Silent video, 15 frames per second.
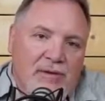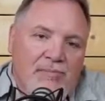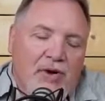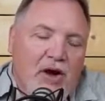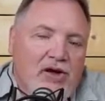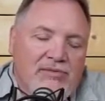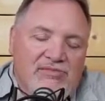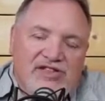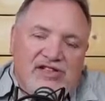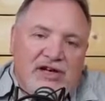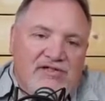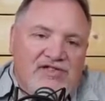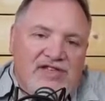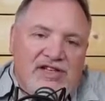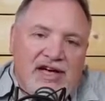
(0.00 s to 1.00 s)
Paul
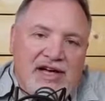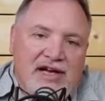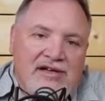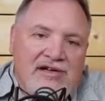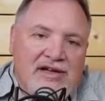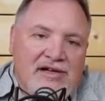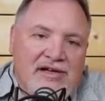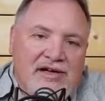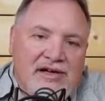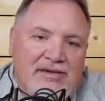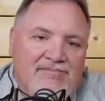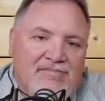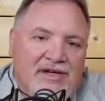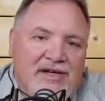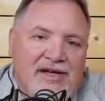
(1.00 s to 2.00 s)
himself said,
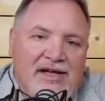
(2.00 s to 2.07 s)
um,